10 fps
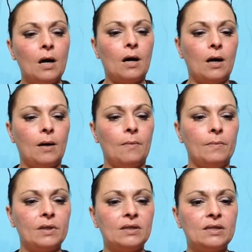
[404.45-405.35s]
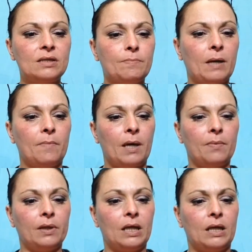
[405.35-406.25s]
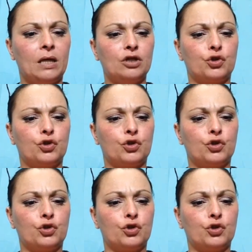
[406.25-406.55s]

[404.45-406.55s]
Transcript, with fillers: Um, this is my Maybelline